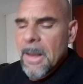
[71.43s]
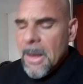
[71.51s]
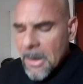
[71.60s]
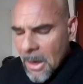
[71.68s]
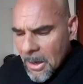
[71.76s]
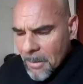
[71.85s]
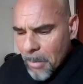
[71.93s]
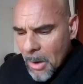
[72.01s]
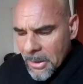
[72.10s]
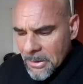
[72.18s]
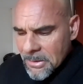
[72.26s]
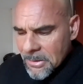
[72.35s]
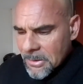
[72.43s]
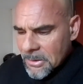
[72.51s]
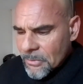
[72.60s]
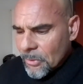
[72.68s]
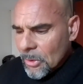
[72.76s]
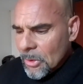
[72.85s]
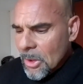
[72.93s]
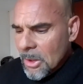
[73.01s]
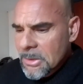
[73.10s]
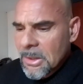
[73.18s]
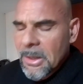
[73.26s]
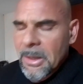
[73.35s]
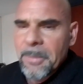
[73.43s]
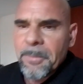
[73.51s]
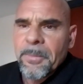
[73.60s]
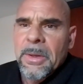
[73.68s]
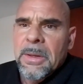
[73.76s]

And I bought into this for a long time.